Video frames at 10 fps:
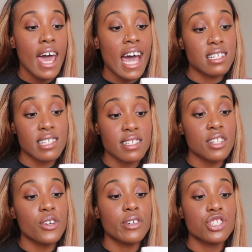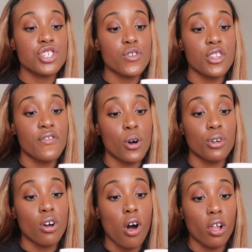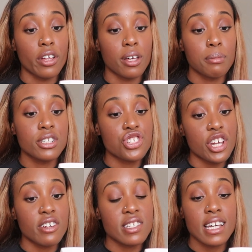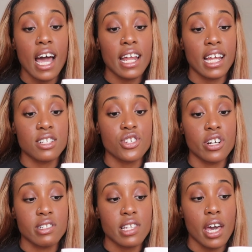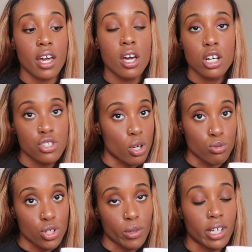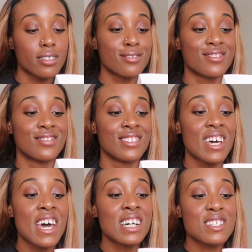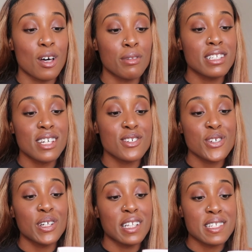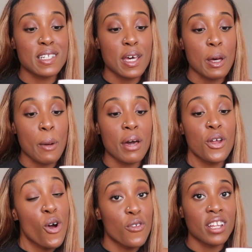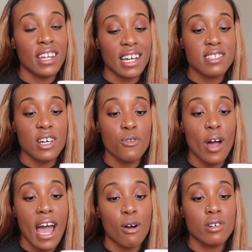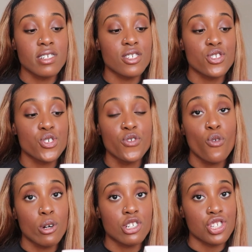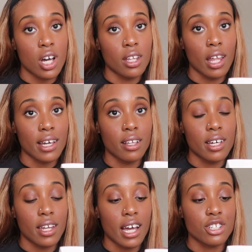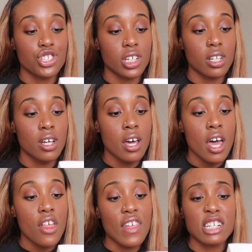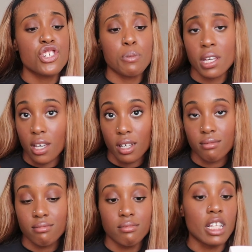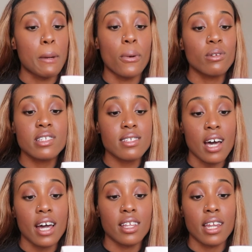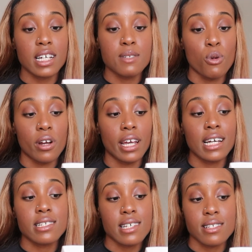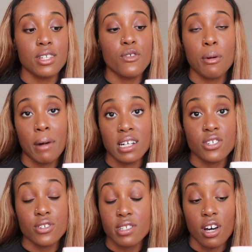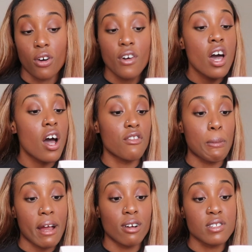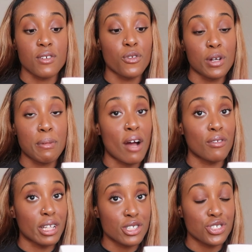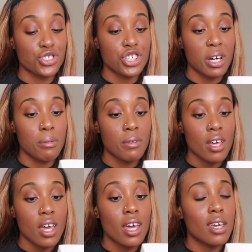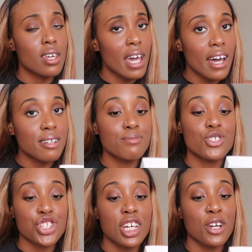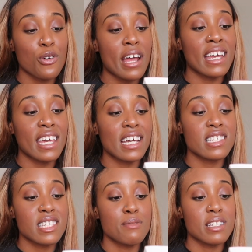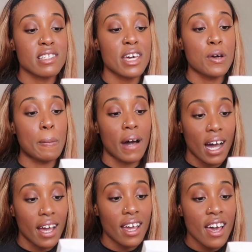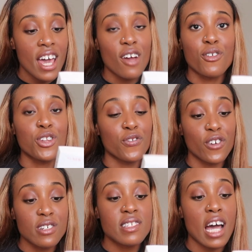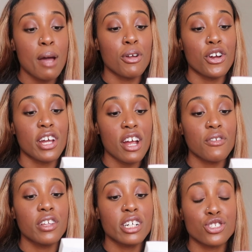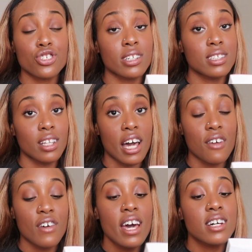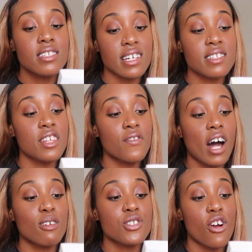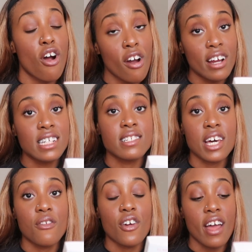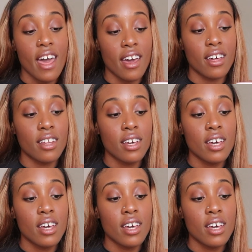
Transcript: As Cecily reaches for the phone to call him, she hears the guy next to her say, "Don't do it." Something tells her to listen to him, and over the next several hours, the two forge an unlikely connection. That should be it. They both decide the next morning, as Cecily reminds herself of the perils of a rebound relationship. Yet, she and Grant can't seem to say goodbye, and for the first time in her carefully constructed life, Cecily follows her heart instead of her head.